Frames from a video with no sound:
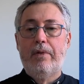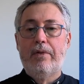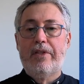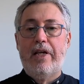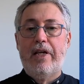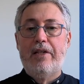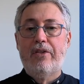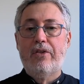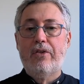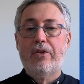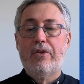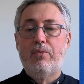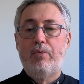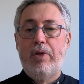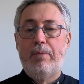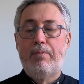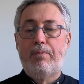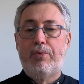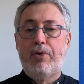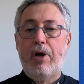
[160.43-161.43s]
sensors
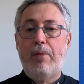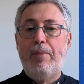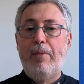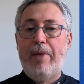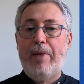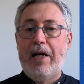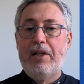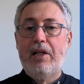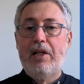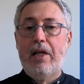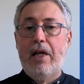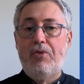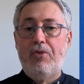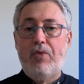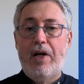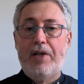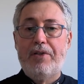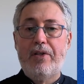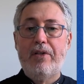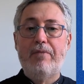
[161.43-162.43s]
with problematic
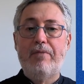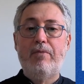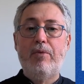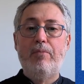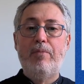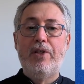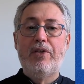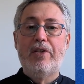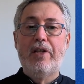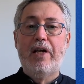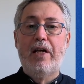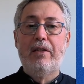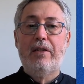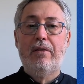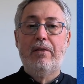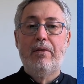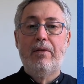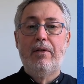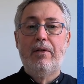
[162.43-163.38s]
addresses would be set